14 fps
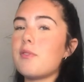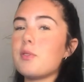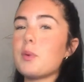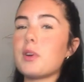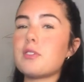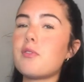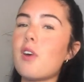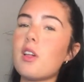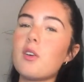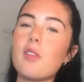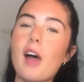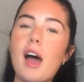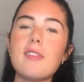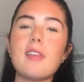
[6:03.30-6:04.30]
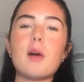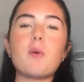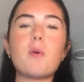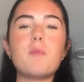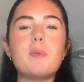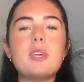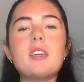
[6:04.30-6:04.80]
if you want to follow that, that
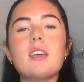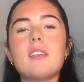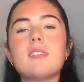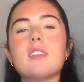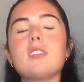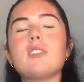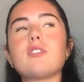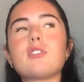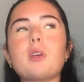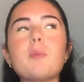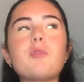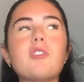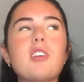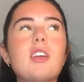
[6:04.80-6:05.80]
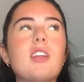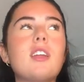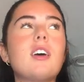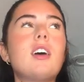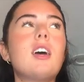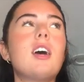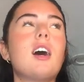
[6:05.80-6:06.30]
will be in the description.
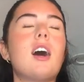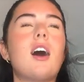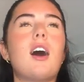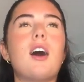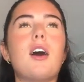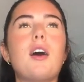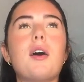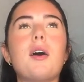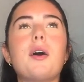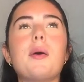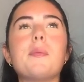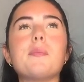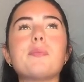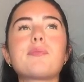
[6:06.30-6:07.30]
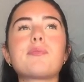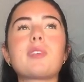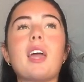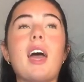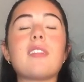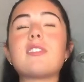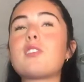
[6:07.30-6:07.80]
Um,
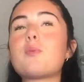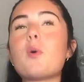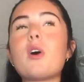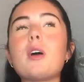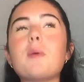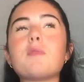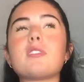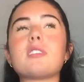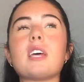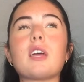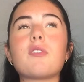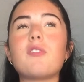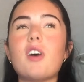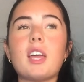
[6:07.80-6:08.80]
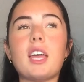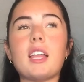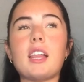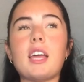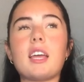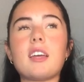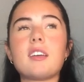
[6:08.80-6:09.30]
at this point, I'm just like, fuck it.
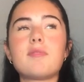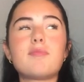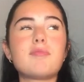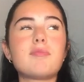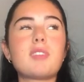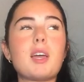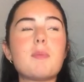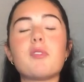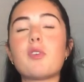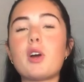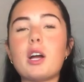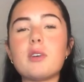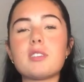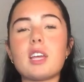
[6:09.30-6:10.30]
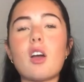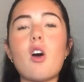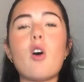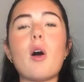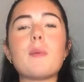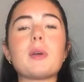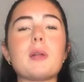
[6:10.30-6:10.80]
Like before I was like,
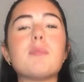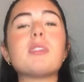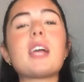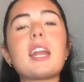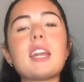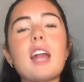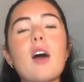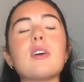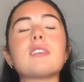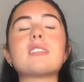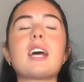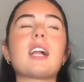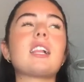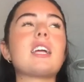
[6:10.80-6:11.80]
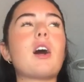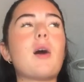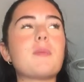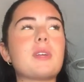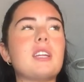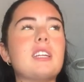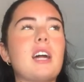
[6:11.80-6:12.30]
oh, I'm going to plan it out exactly how
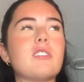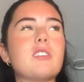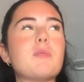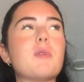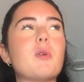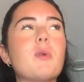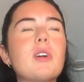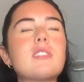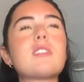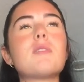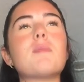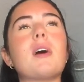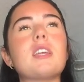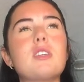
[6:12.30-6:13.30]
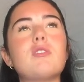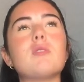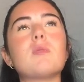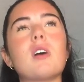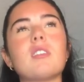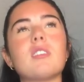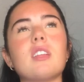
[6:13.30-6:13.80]
I'm going to announce it. But once my
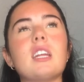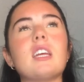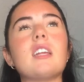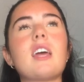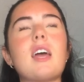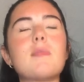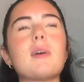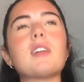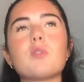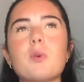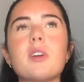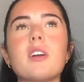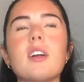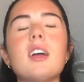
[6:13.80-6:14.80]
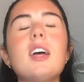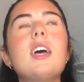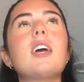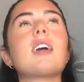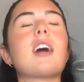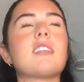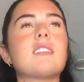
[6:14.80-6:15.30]
YouTube got deleted and my Twitter
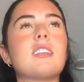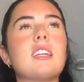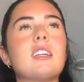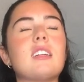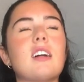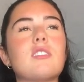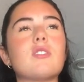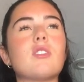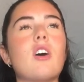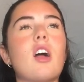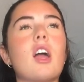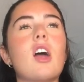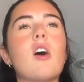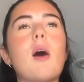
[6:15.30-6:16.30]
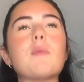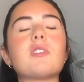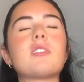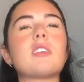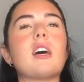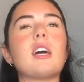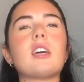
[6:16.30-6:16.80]
got deleted not too long ago, I'm
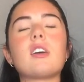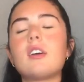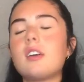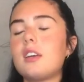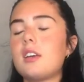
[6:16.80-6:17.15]
just like,